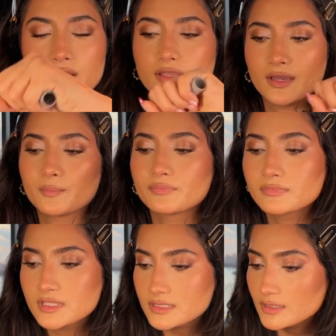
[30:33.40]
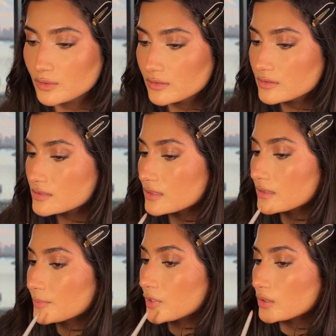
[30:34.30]
Yeah, this is the
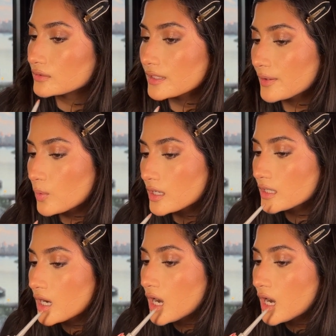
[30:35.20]
lip color that I want.